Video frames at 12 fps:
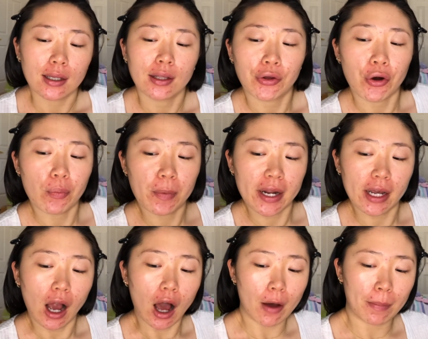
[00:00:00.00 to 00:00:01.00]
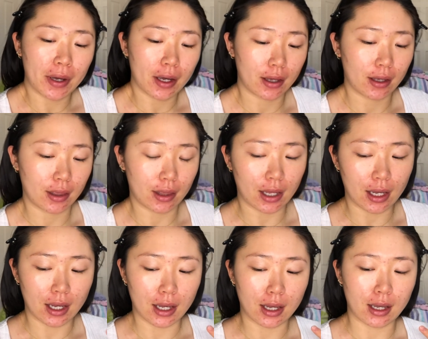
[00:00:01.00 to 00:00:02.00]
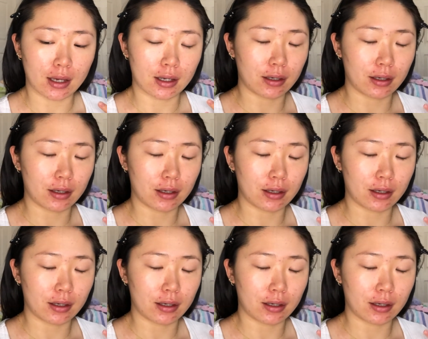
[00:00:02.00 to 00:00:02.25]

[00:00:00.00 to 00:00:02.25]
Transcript: they're opening up the